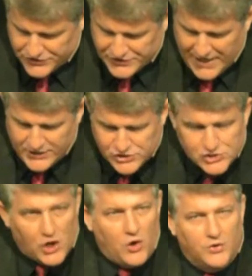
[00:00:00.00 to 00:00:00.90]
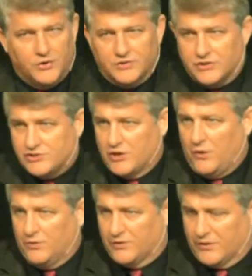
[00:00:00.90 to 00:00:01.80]
and stand shoulder to
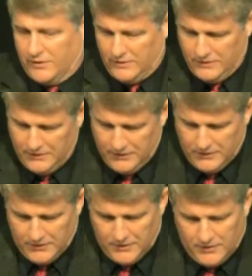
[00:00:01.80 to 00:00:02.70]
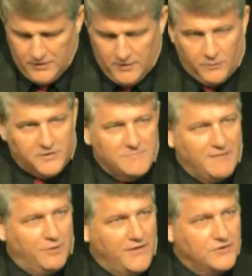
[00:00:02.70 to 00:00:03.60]
shoulder with my
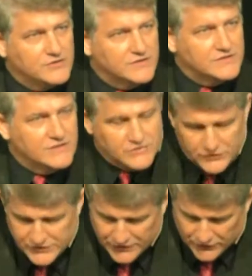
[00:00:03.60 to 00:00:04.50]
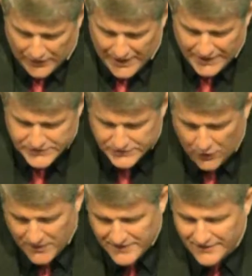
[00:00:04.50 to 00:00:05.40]
brothers and sisters in Christ,
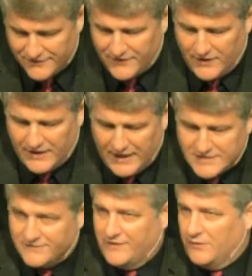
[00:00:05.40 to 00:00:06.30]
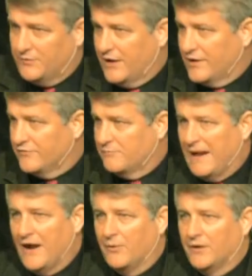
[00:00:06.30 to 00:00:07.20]
knowing that the very gates of hell will not
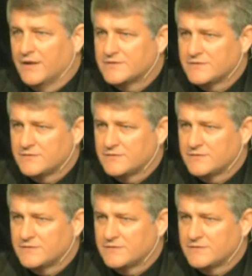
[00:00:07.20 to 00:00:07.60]
overpower us